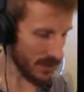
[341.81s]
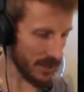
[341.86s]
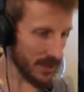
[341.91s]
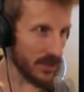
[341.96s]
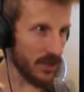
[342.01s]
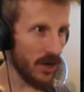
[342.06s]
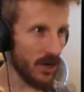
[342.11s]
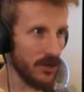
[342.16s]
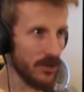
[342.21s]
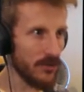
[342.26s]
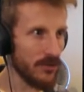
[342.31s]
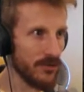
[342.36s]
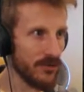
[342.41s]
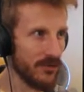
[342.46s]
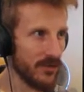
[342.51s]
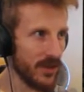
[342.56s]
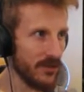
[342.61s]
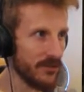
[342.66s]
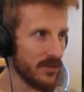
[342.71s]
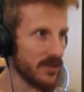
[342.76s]
and God knows
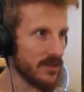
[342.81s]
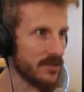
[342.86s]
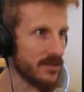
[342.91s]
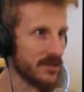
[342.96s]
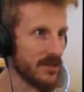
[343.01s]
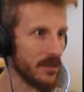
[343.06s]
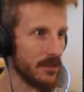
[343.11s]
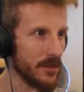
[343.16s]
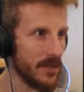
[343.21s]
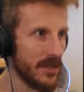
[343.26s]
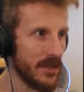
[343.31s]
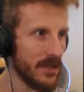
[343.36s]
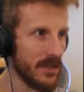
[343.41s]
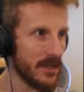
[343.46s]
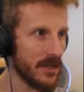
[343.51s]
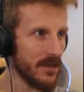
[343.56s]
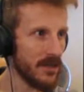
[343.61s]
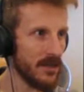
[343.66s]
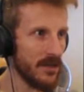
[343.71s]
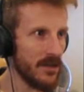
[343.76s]
Fluffy could still be
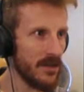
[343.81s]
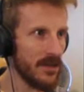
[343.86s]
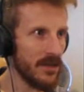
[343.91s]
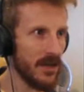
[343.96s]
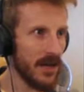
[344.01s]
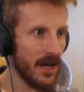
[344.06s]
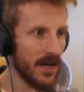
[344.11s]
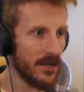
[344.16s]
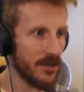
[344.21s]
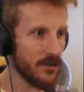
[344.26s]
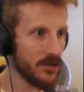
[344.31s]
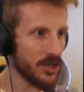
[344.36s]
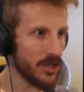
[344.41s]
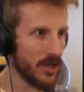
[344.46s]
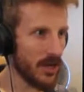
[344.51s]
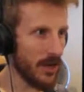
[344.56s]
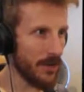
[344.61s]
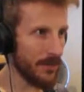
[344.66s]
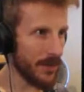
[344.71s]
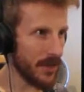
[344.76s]
here. I know she
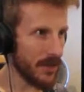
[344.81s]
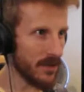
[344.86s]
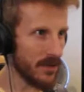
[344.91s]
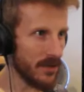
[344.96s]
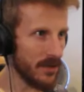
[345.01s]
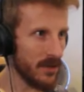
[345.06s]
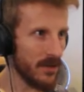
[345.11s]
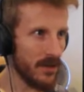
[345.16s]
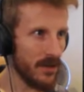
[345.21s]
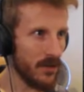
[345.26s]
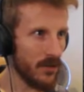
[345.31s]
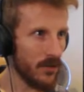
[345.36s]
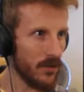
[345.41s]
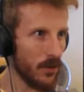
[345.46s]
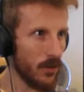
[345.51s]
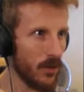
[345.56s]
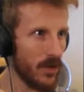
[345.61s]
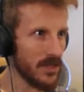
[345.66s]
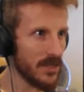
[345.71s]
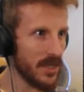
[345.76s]
got me. The
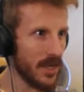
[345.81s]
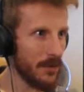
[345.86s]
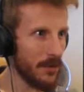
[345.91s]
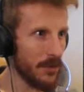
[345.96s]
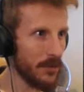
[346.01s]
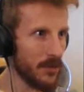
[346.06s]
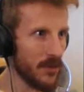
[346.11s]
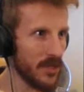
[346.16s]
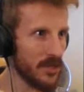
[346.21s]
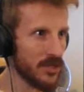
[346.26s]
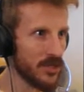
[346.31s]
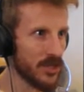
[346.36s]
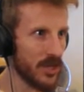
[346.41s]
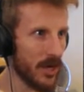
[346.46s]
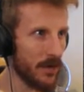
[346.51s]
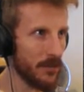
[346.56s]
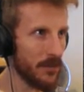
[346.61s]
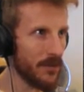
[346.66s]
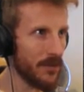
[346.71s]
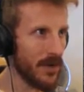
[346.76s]
one time I played, she
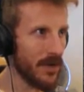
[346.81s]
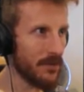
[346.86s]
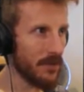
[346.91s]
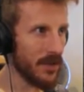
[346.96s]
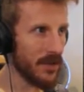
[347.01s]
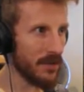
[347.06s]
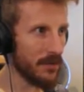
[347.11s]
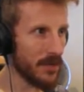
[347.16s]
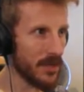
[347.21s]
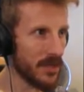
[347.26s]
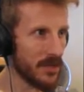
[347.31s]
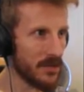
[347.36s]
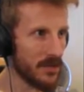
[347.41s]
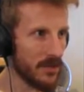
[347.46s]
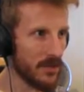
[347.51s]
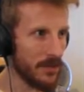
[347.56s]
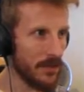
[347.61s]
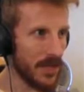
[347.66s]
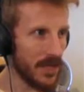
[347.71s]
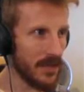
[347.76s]
got me right by the big,
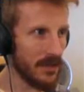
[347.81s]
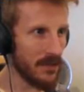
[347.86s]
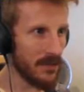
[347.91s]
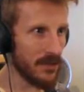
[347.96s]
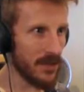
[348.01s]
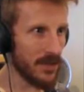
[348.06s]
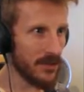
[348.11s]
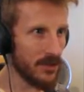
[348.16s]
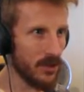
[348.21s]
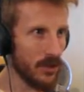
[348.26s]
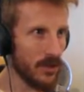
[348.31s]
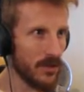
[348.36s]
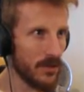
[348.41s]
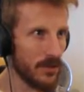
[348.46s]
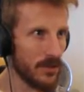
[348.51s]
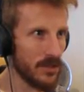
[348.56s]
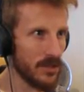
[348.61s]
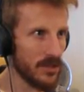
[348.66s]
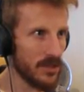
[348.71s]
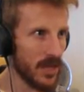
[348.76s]
the main, the door that
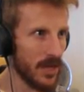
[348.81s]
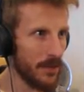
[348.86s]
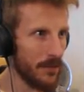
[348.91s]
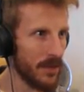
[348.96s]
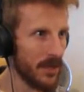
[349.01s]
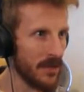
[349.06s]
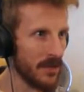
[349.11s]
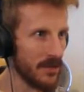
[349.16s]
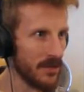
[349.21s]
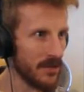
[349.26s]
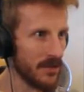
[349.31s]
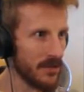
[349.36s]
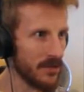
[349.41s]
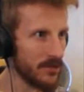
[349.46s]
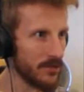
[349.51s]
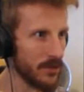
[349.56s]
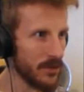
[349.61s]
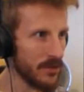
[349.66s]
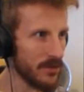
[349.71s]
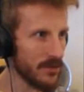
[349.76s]
we just came in.
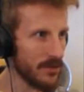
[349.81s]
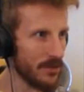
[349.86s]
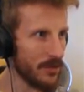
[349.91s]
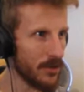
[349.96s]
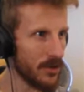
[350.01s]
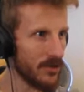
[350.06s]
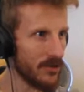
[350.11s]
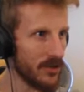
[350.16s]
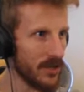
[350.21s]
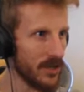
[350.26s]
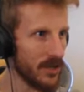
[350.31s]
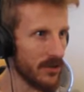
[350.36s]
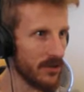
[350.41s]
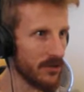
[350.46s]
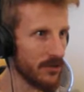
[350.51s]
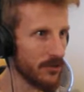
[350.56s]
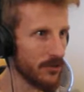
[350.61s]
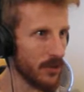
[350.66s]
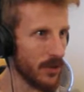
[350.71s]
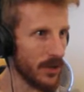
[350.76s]
This one, somewhere over here,
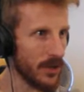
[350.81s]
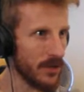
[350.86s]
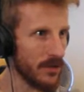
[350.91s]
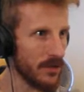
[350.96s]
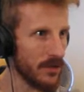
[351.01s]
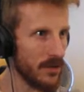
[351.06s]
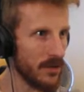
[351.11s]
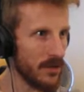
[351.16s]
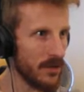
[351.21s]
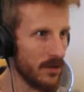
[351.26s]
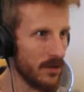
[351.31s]
there's one.